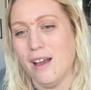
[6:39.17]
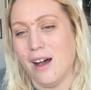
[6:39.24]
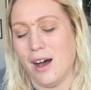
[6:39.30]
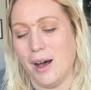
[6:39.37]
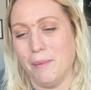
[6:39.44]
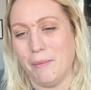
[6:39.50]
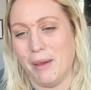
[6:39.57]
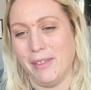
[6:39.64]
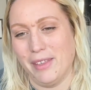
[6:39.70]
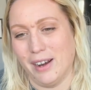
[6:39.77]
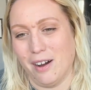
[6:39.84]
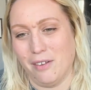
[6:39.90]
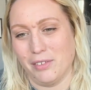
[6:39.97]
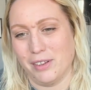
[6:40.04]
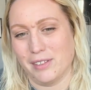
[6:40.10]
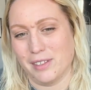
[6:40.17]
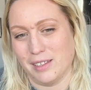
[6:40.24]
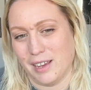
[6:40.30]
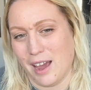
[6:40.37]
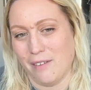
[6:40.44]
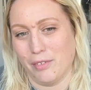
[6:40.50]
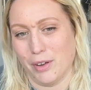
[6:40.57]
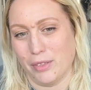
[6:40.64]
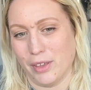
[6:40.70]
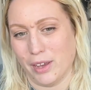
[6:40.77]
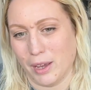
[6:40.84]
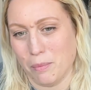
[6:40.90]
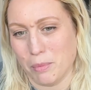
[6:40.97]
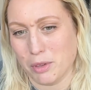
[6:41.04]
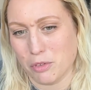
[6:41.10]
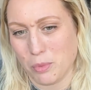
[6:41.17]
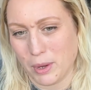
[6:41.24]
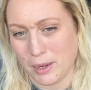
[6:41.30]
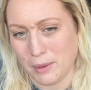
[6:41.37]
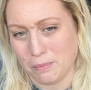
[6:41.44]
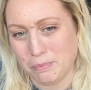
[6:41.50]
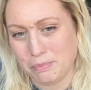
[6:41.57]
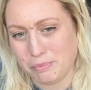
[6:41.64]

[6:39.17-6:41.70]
Um, and then obviously everything in between.